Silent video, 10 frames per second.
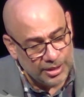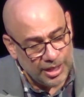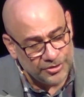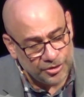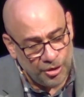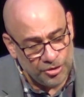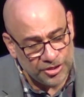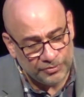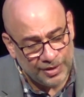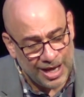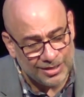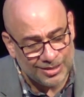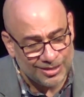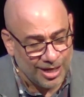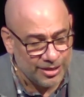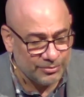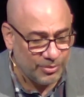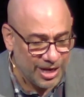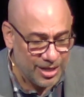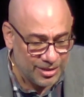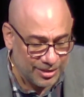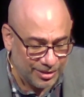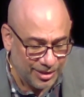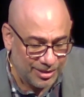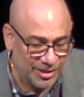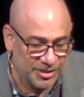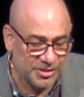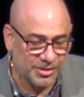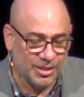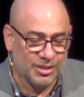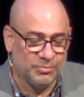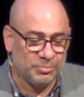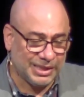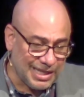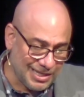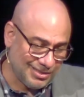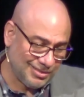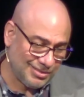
And Jehoshaphat his son reigned in his place.